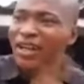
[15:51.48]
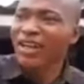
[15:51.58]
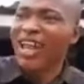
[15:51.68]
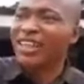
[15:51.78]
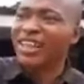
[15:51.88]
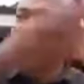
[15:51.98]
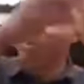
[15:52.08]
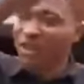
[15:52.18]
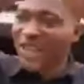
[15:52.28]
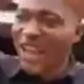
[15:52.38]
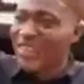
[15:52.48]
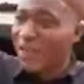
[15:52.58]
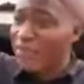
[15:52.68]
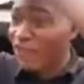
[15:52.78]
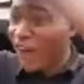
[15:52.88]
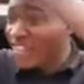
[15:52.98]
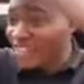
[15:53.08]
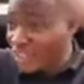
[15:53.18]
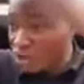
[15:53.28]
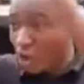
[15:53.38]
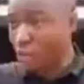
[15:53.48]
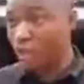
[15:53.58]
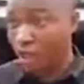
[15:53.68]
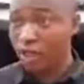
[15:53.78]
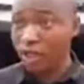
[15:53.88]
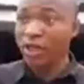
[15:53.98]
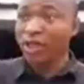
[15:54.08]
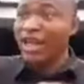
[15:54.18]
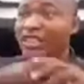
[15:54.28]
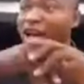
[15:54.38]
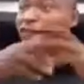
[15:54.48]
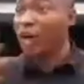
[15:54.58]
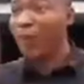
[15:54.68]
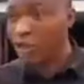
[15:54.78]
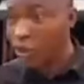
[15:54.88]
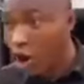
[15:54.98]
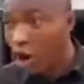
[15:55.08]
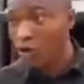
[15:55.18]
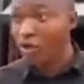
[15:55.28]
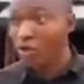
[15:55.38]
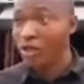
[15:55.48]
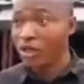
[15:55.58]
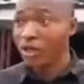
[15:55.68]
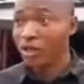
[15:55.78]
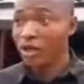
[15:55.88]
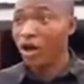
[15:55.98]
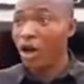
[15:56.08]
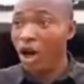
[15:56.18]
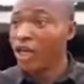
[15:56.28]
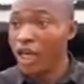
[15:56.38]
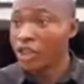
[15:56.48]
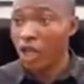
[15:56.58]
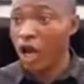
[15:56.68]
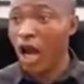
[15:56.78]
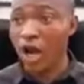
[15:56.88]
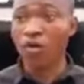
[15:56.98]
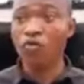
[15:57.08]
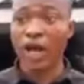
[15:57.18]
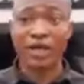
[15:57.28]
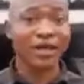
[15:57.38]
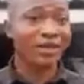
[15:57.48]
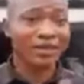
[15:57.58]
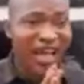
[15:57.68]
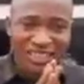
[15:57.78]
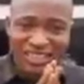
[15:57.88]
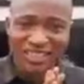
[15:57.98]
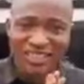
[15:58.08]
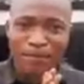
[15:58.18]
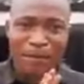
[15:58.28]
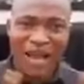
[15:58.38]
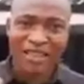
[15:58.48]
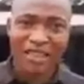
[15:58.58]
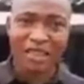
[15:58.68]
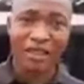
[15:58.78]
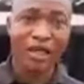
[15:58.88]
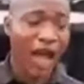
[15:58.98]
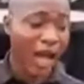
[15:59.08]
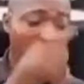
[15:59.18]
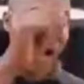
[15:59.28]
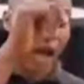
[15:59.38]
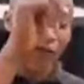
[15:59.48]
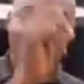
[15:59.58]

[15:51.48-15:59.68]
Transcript: let them divide this country. Let everybody go on his or her own way. That is the best thing. I don't have